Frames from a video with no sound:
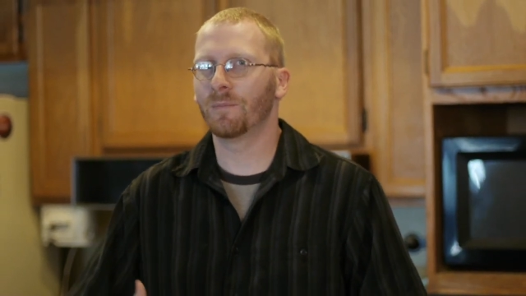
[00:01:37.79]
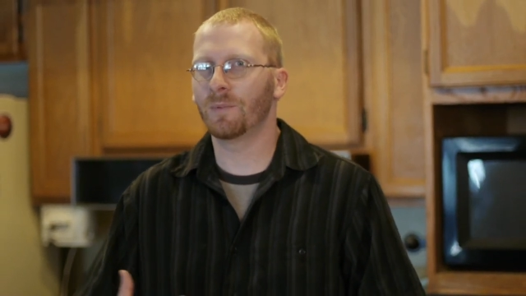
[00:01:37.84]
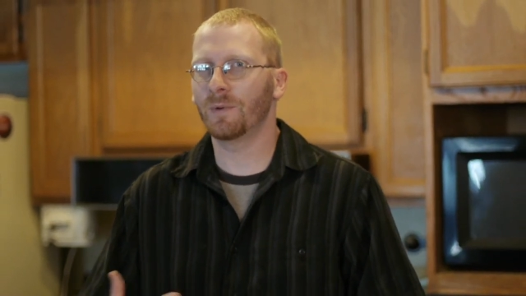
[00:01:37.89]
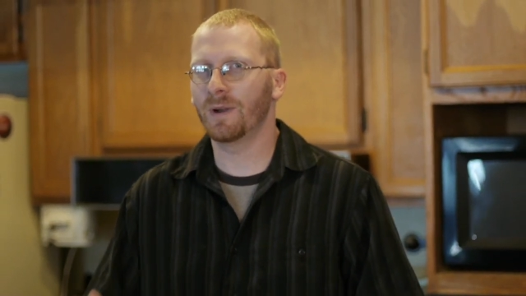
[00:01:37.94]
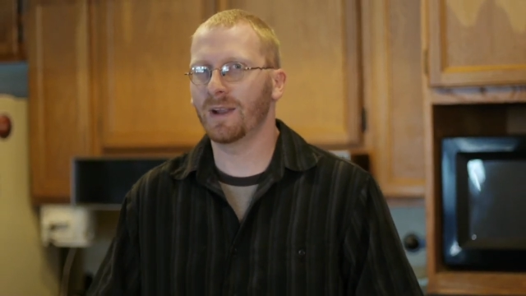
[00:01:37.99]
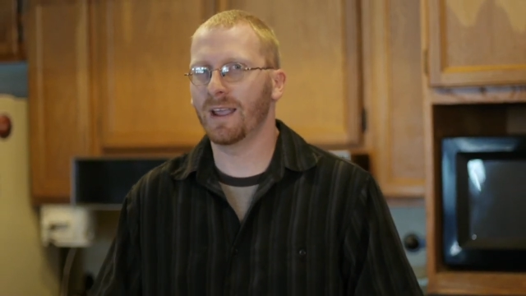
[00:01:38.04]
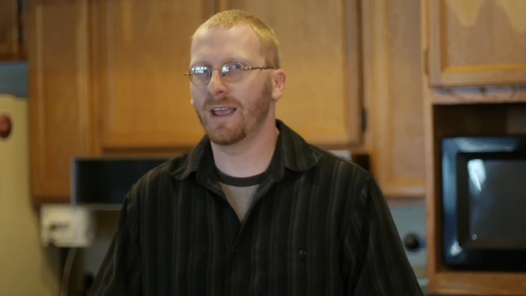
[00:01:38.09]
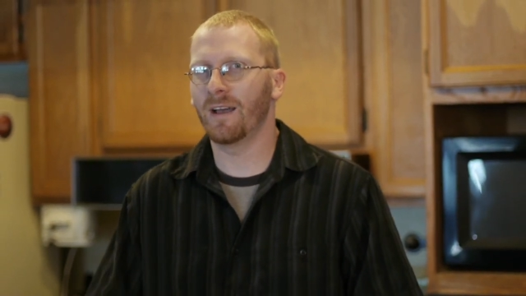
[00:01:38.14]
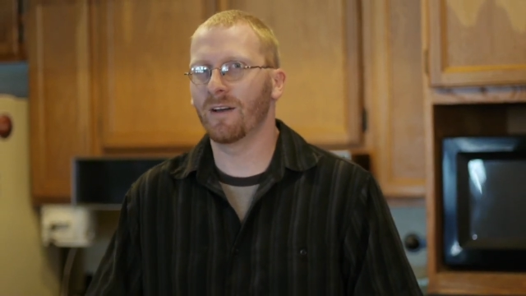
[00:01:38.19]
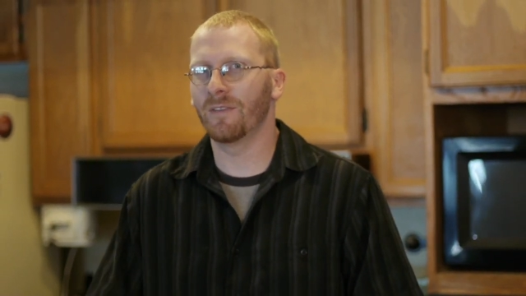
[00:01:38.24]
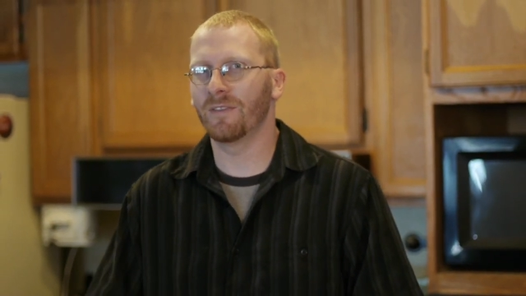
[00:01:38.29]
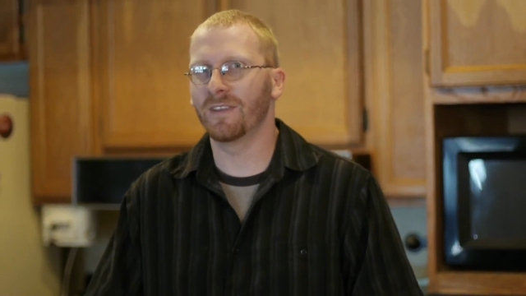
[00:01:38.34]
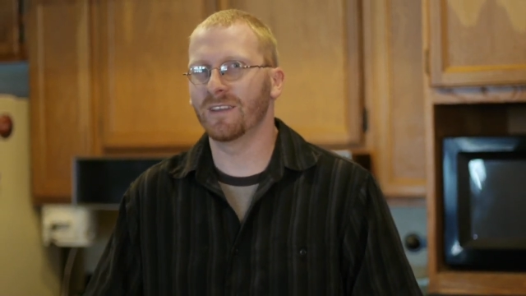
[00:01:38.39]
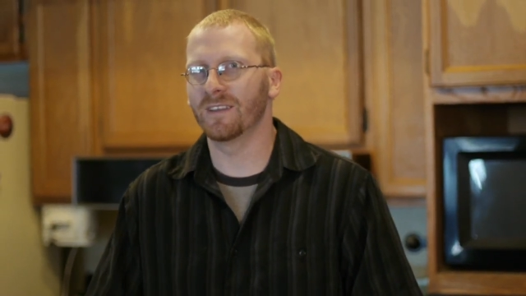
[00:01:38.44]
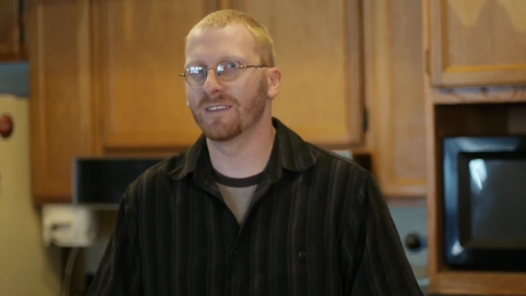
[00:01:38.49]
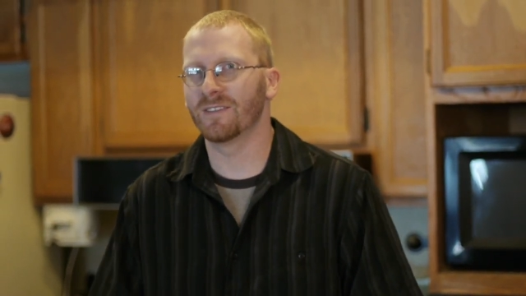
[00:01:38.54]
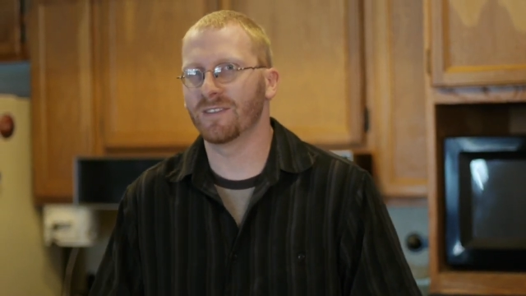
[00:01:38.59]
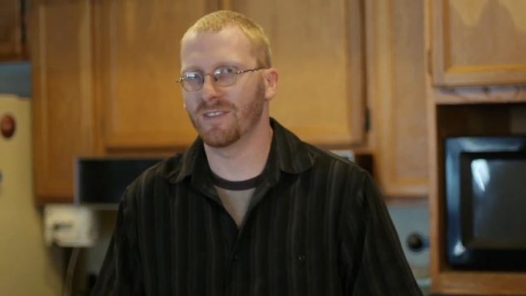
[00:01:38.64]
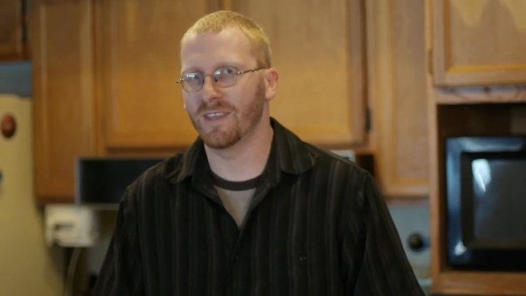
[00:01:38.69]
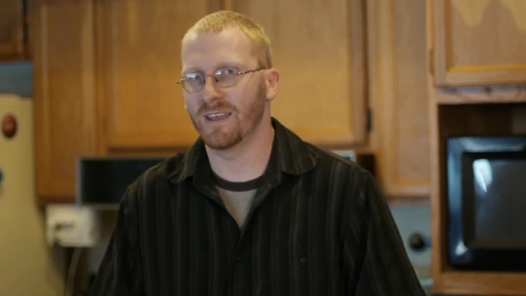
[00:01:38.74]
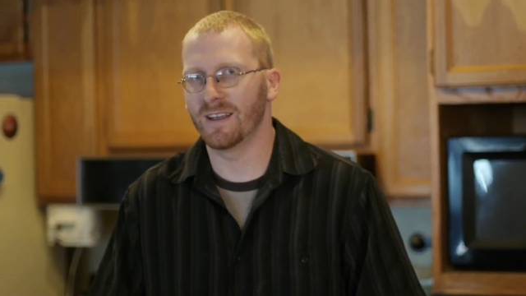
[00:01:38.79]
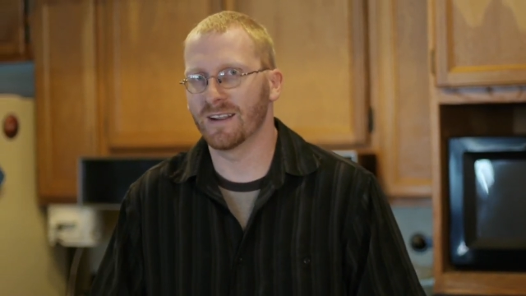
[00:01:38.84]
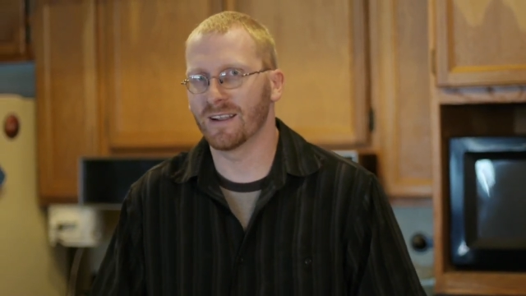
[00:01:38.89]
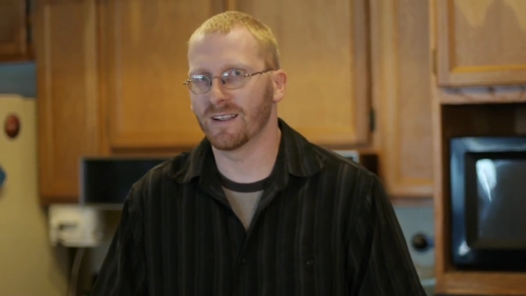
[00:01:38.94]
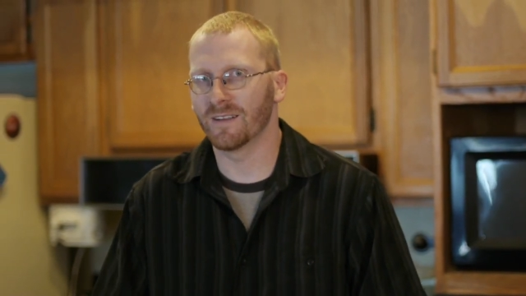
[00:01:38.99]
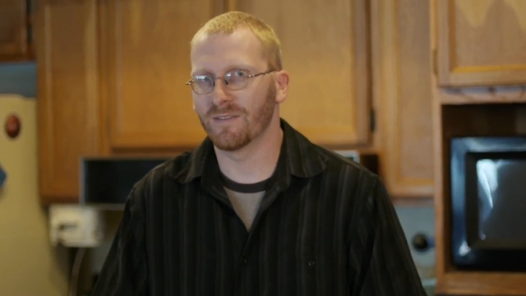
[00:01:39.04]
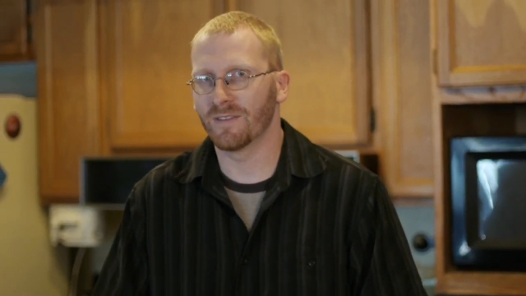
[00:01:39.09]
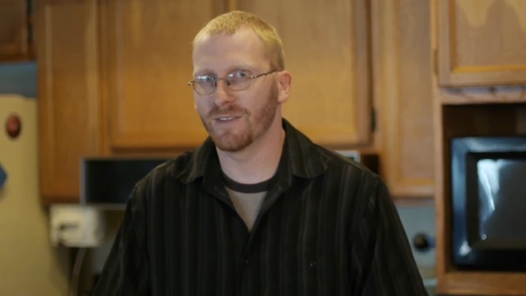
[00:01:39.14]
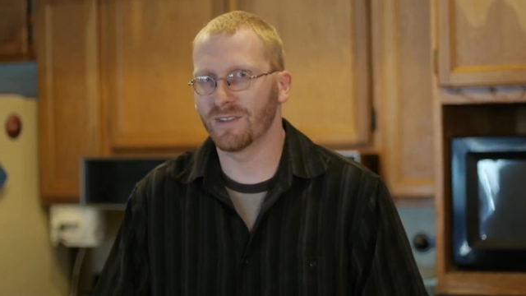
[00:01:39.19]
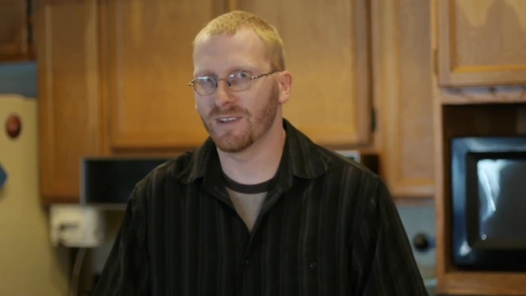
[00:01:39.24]
bring out the aesthetic
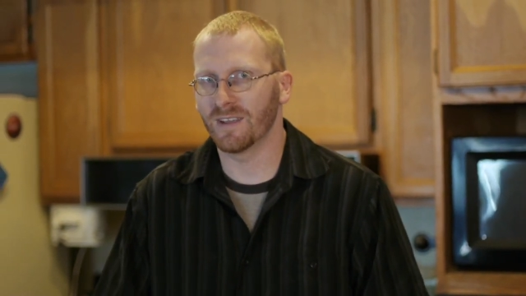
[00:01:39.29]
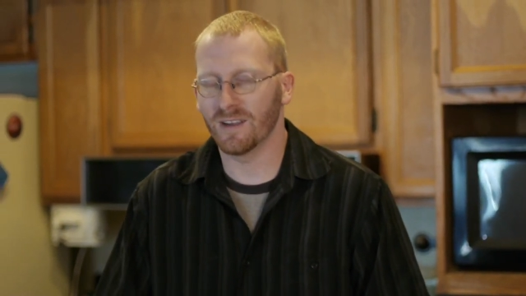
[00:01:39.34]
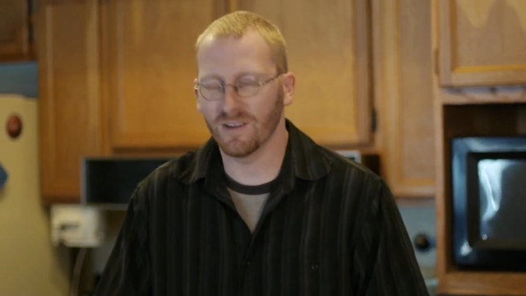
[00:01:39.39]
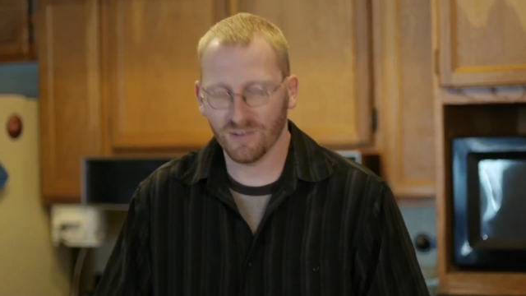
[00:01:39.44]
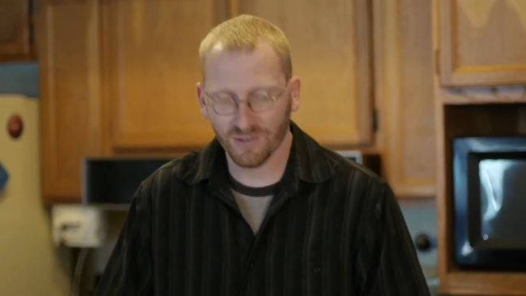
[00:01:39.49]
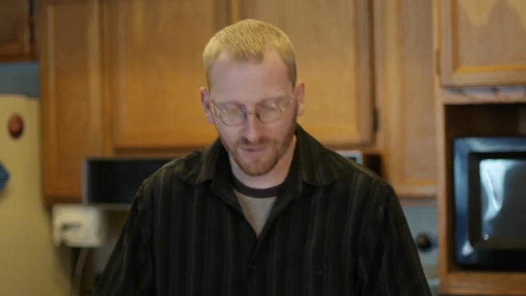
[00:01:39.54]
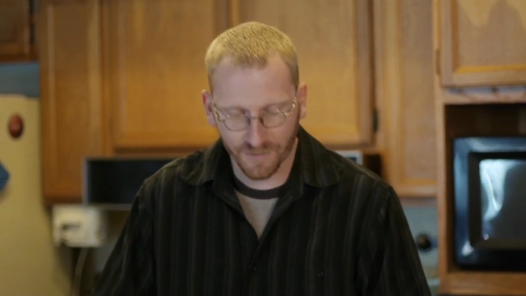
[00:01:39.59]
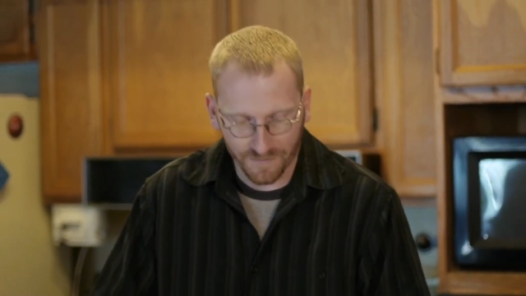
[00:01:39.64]
of the dish.